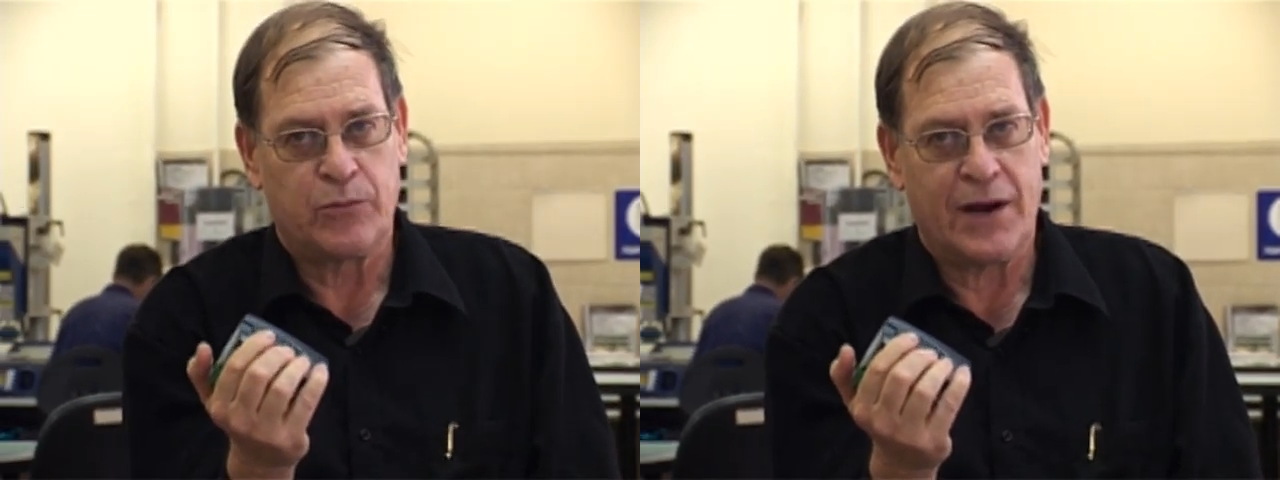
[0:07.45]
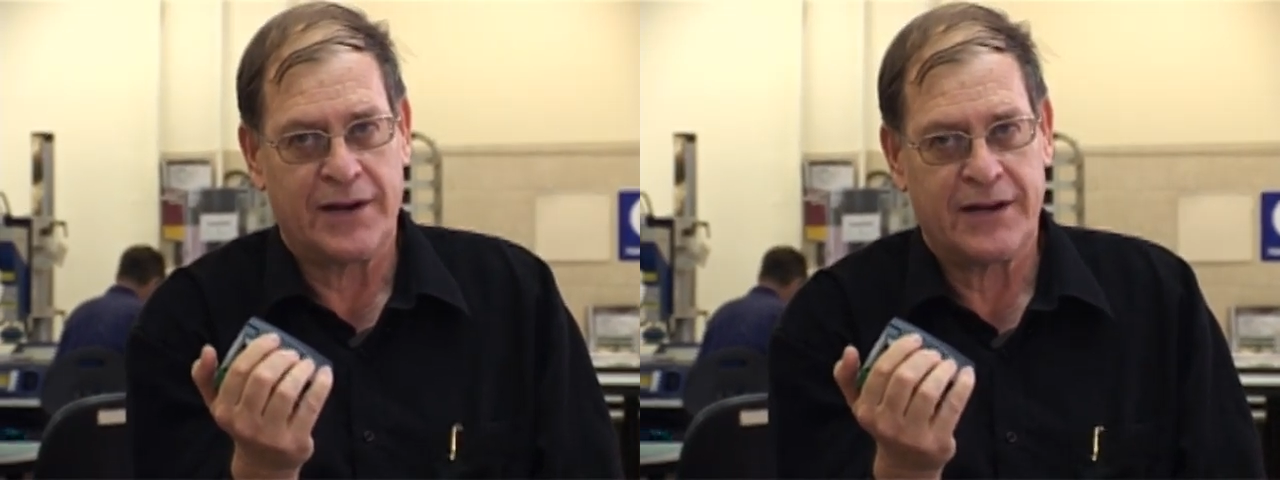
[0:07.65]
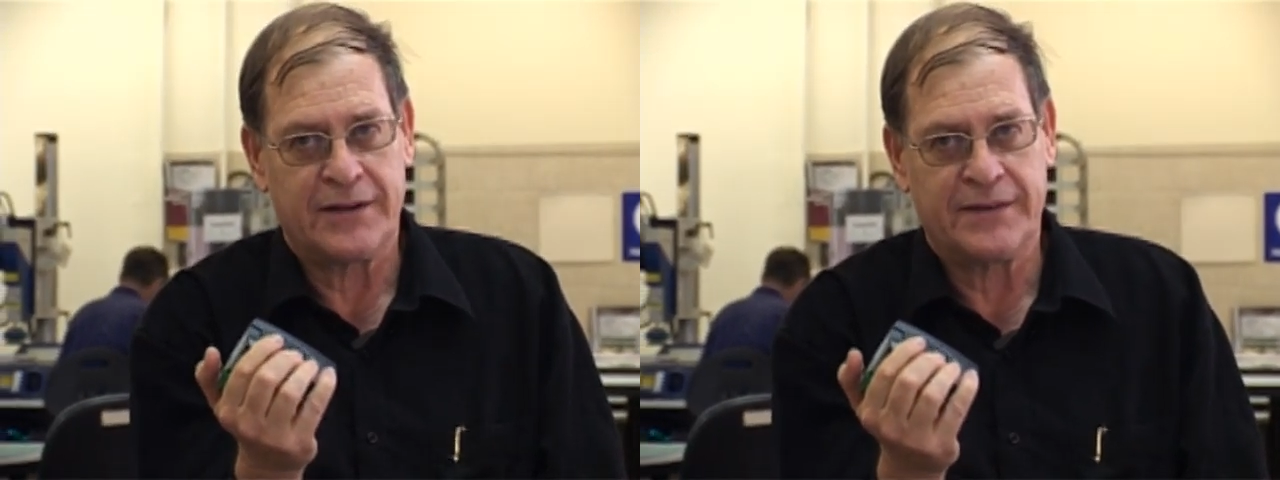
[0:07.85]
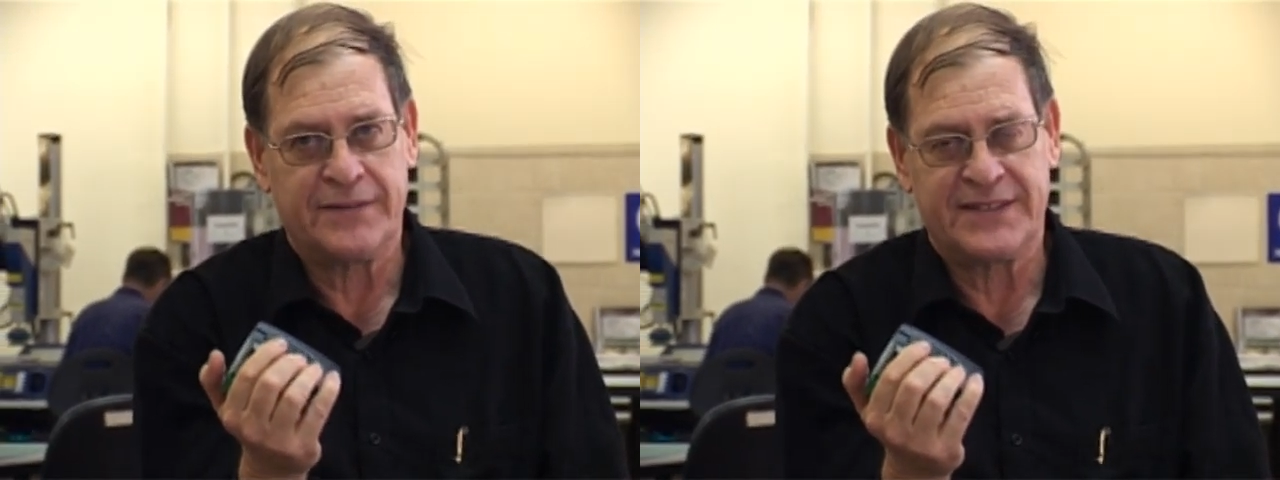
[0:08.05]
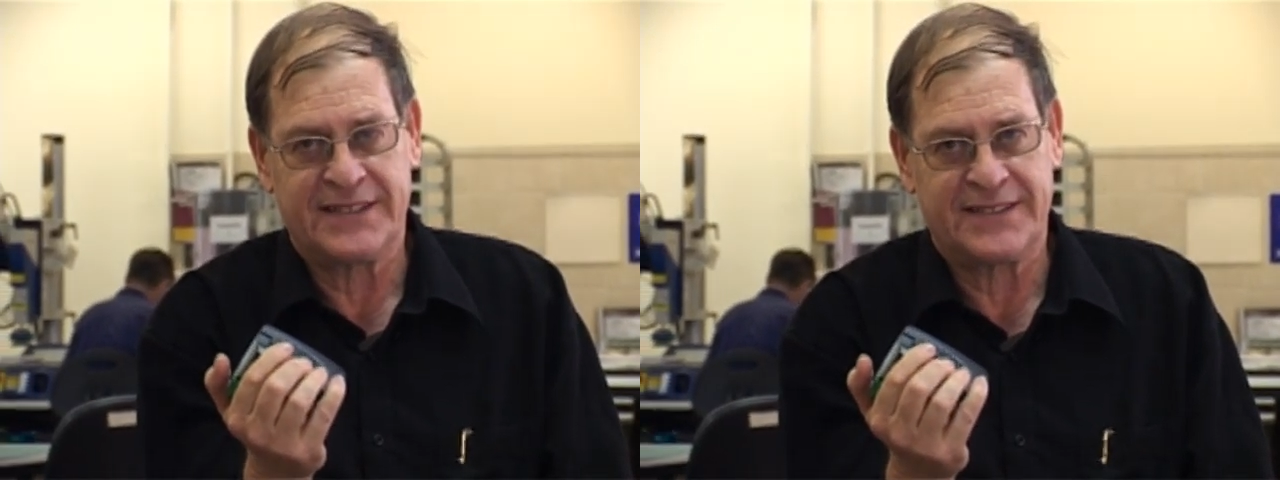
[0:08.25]

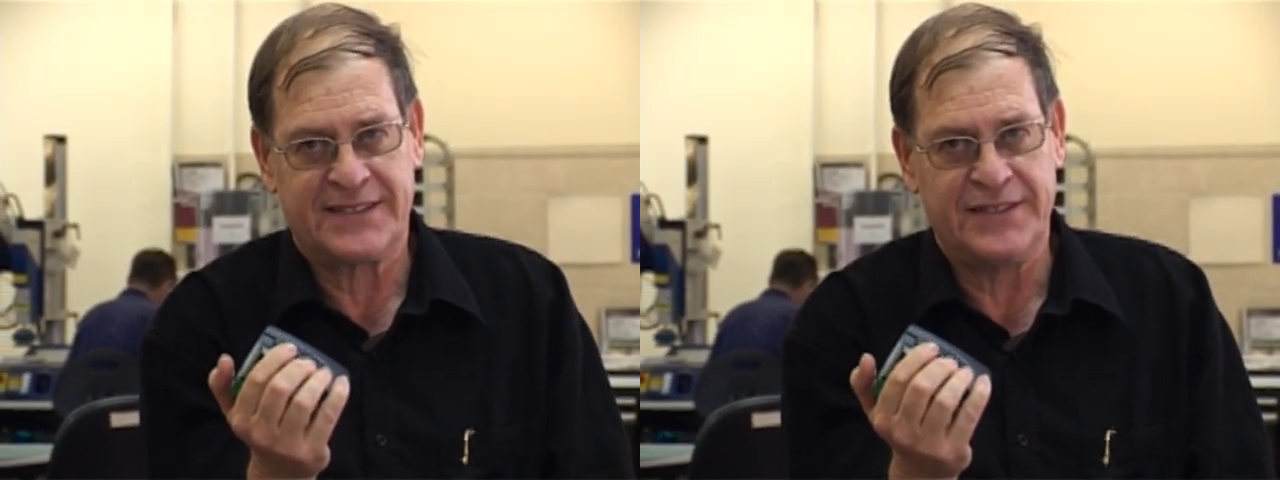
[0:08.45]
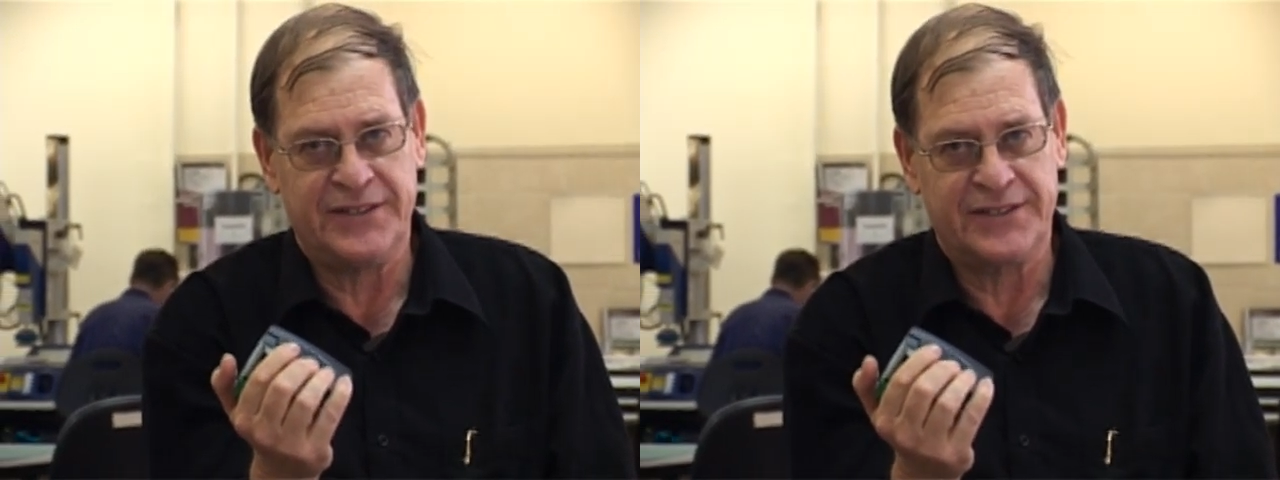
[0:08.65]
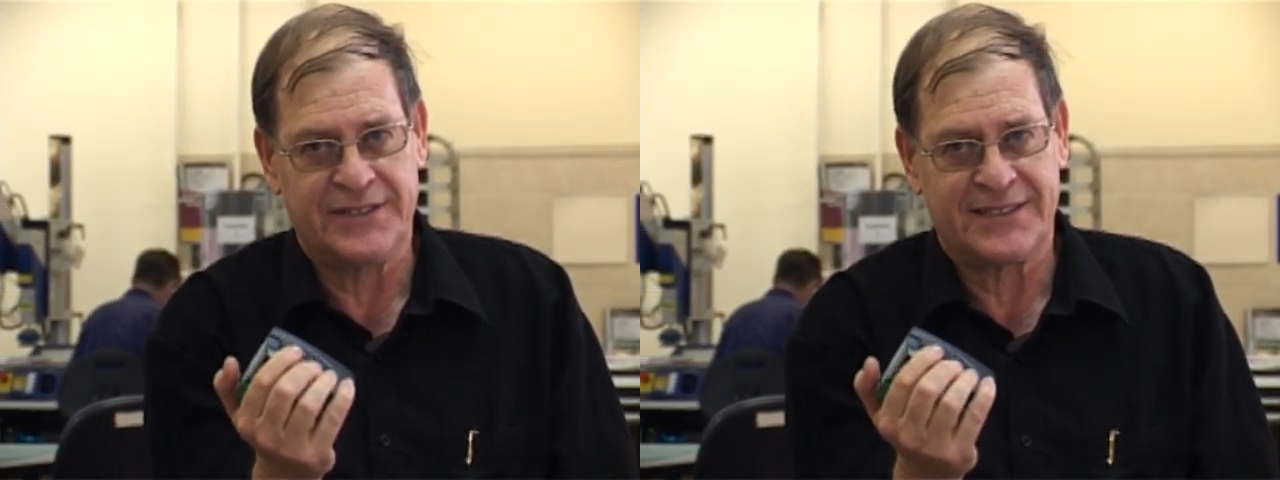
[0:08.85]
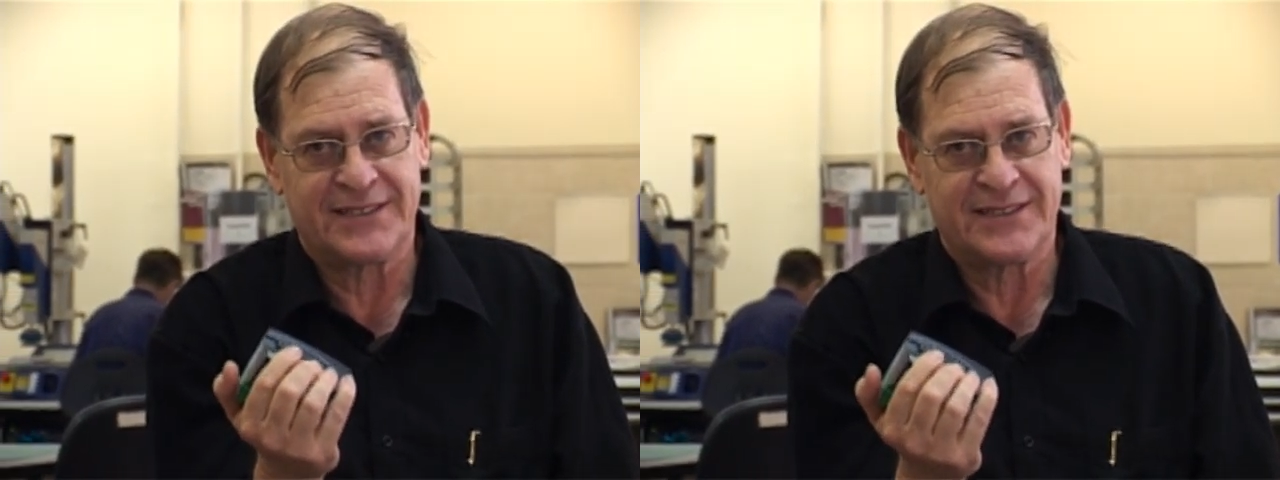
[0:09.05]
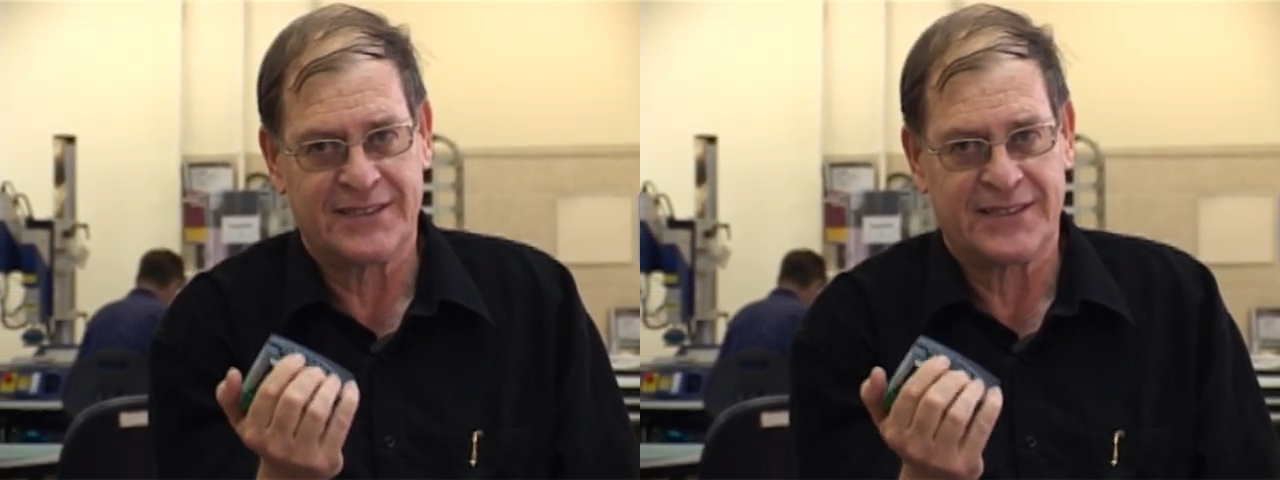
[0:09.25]
160
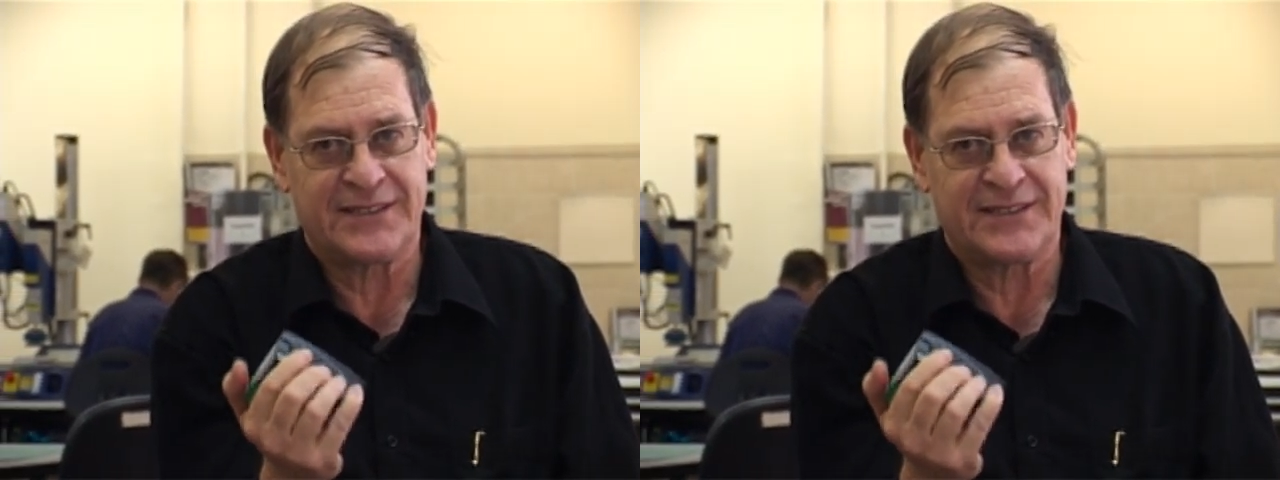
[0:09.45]
years,